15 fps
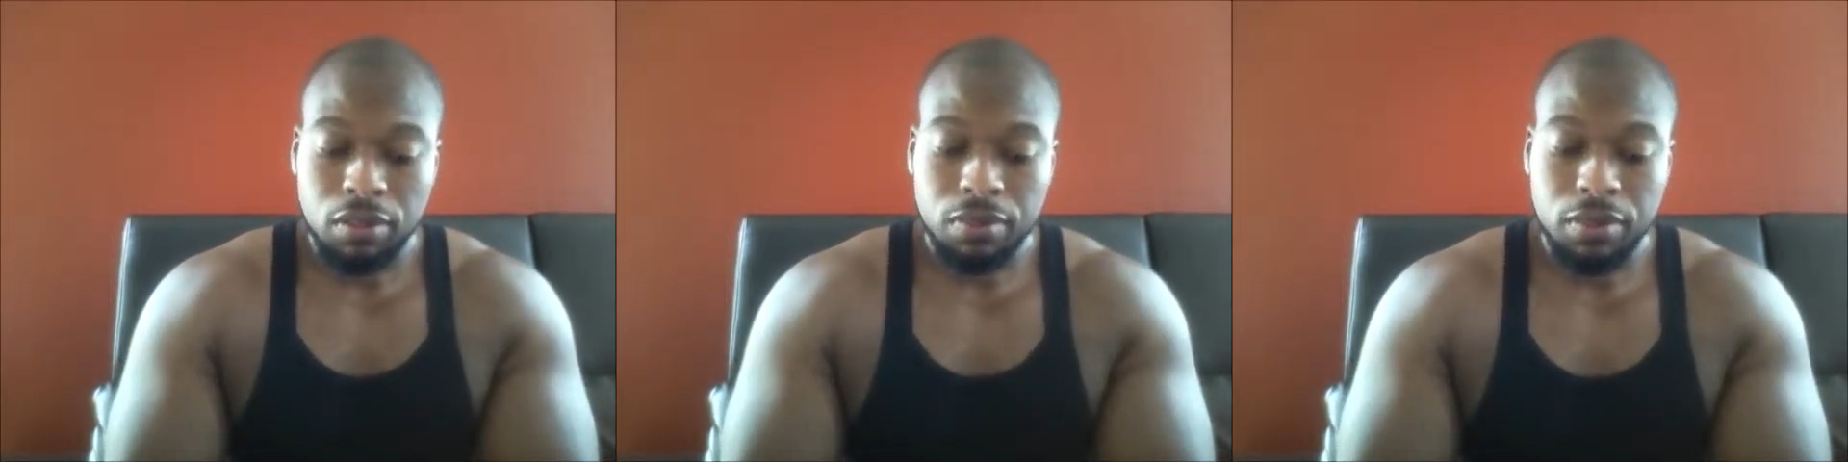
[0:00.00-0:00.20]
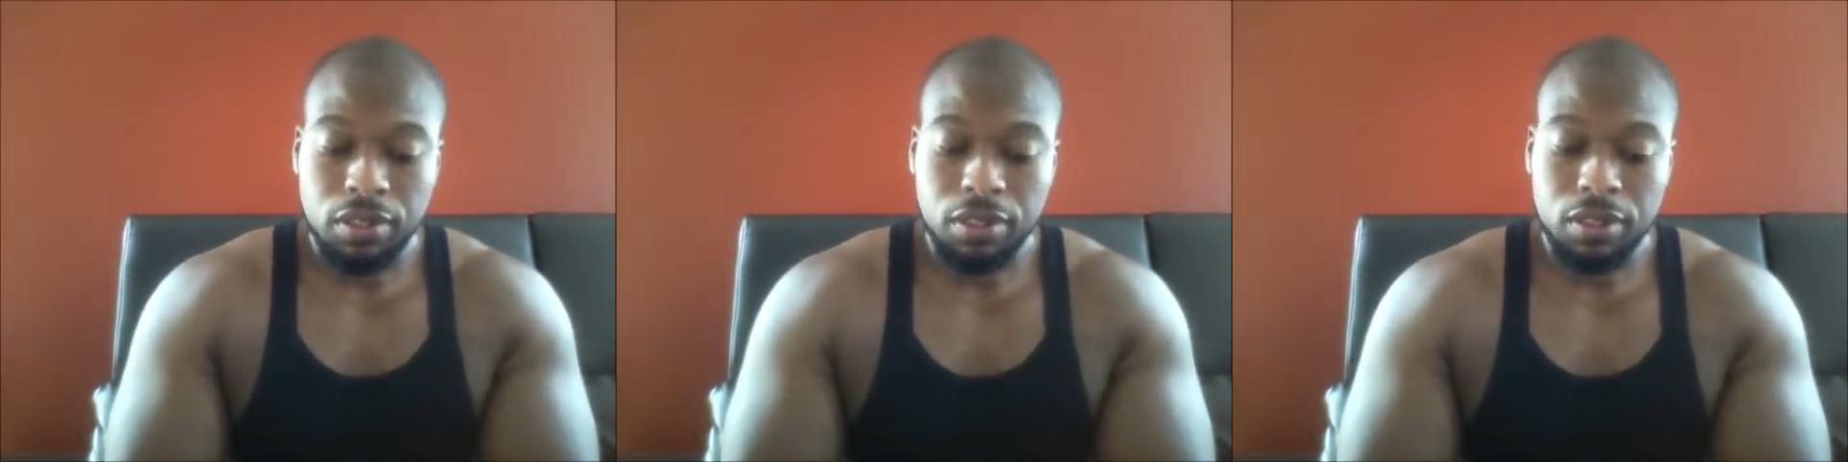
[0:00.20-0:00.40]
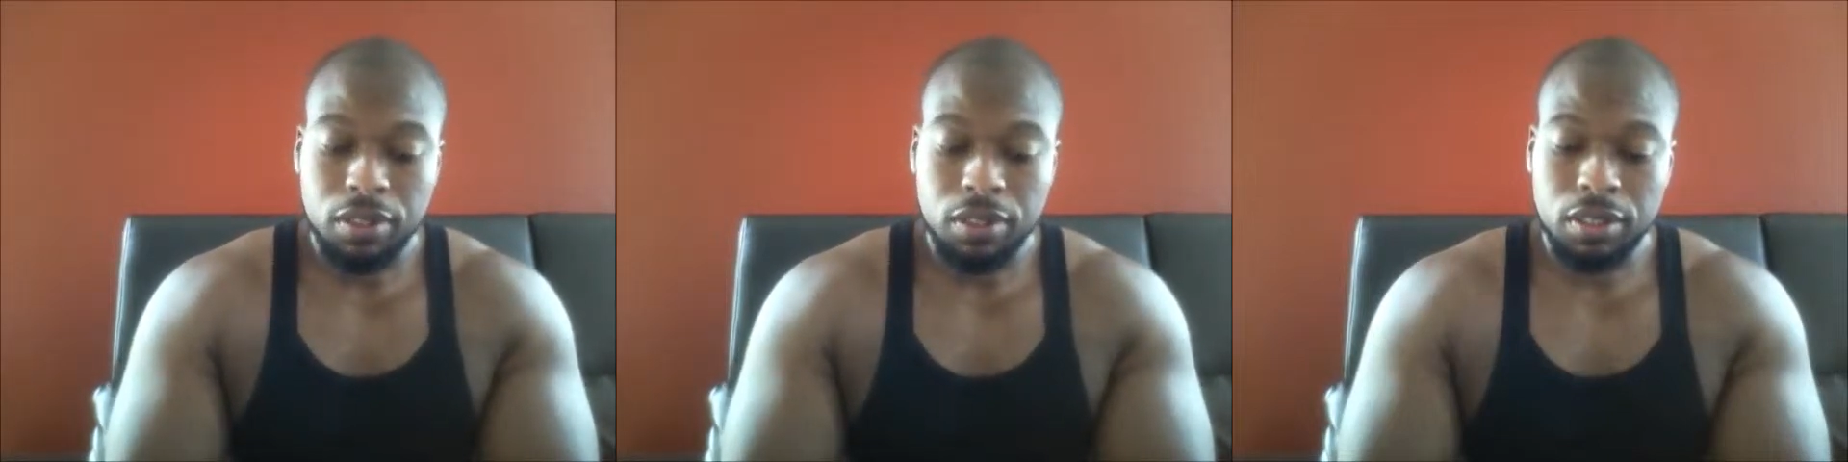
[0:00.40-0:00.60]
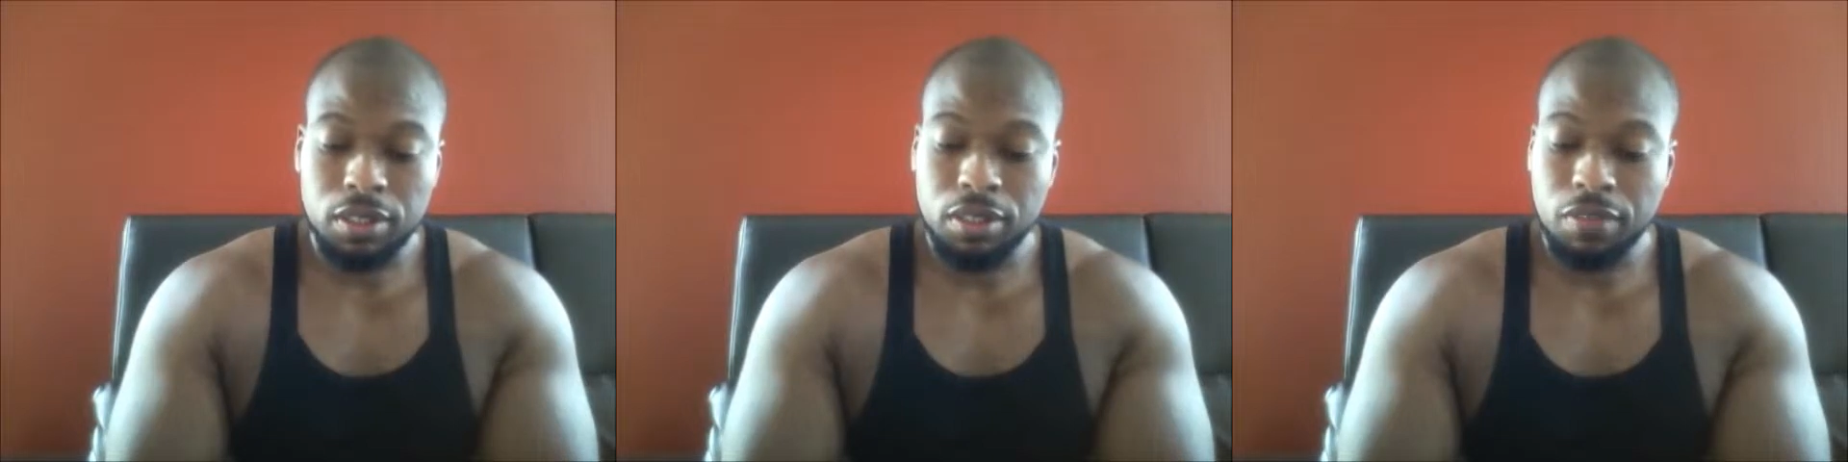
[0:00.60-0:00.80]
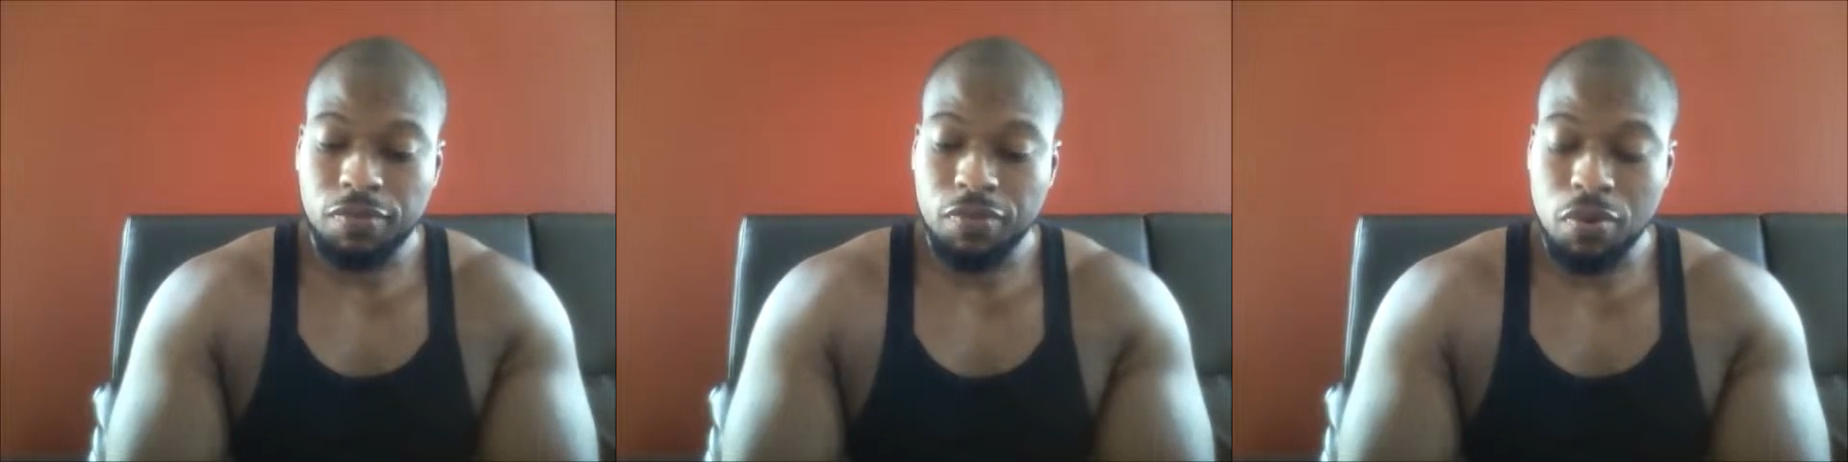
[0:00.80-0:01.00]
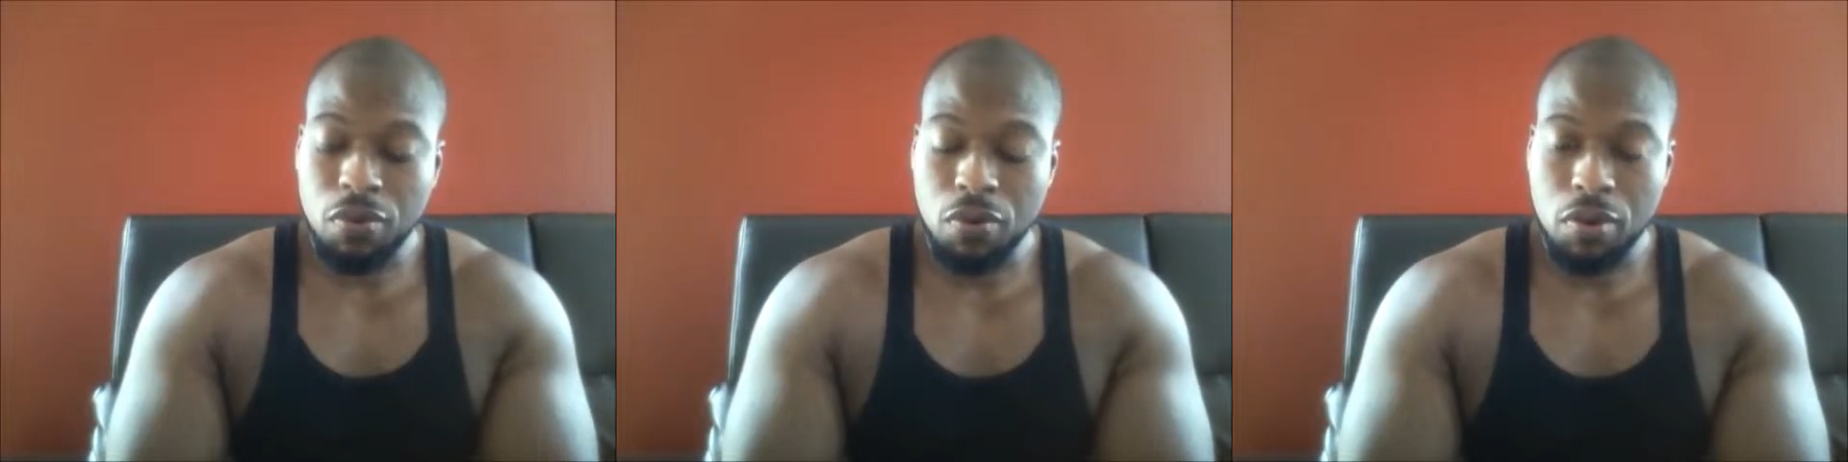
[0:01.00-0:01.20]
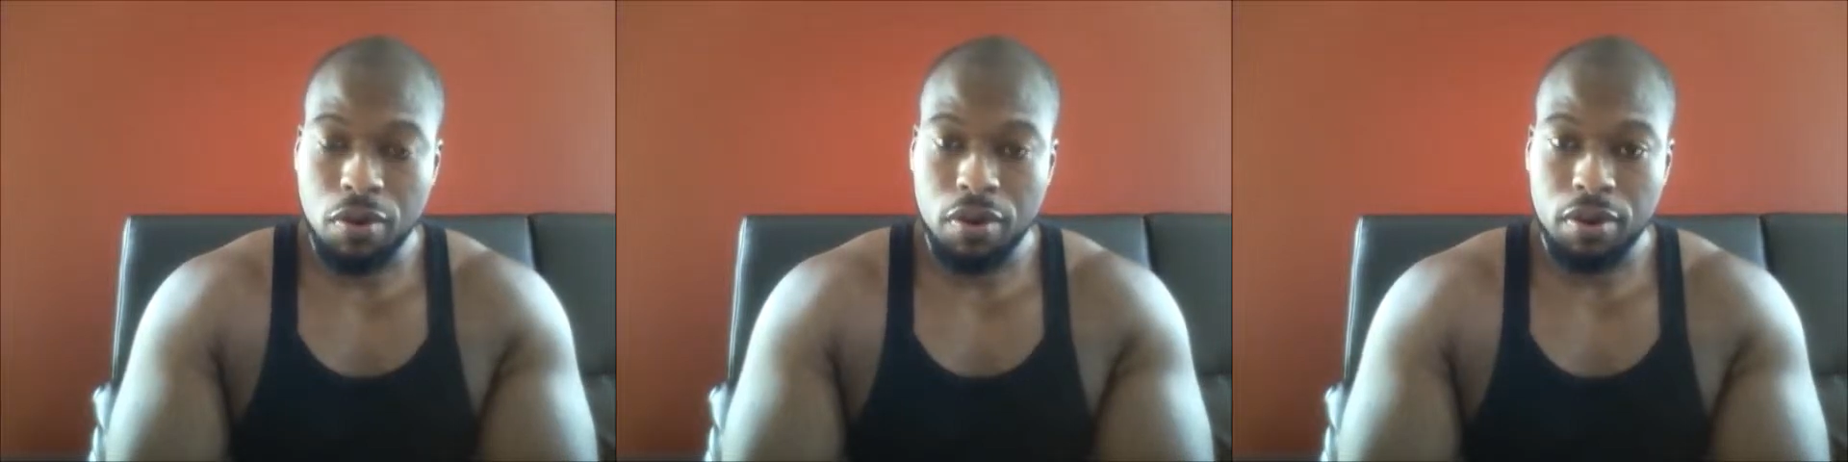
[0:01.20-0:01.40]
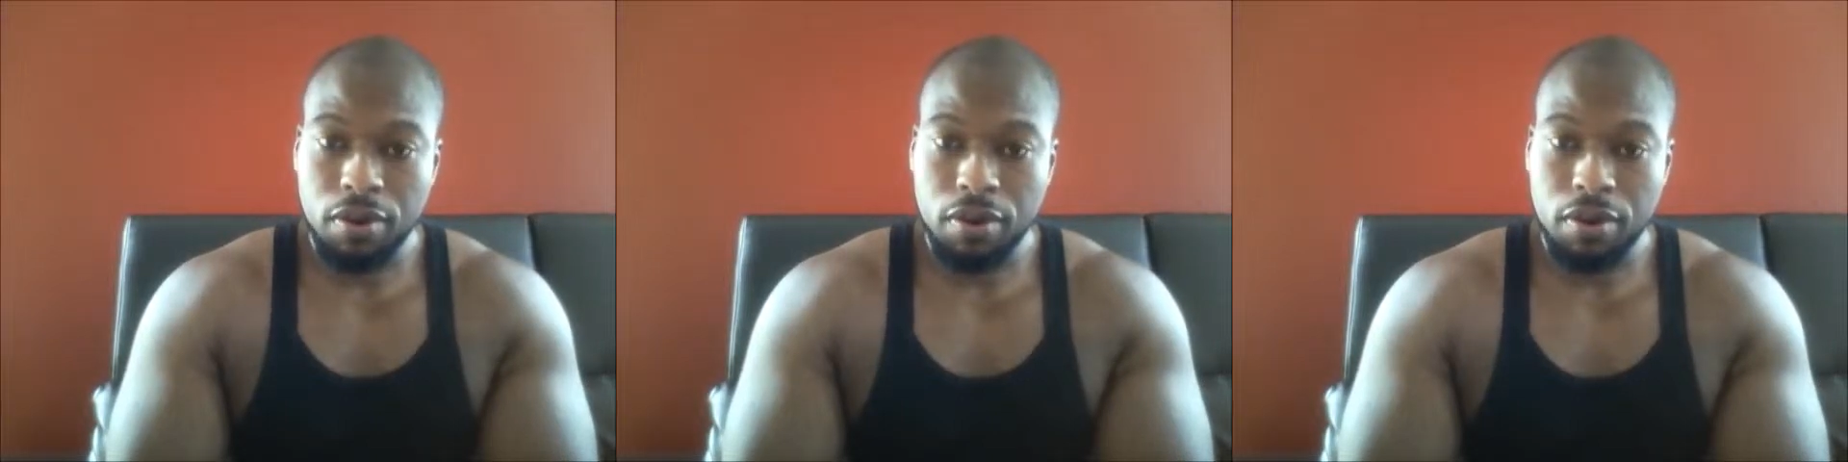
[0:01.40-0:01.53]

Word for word: was sixty-four.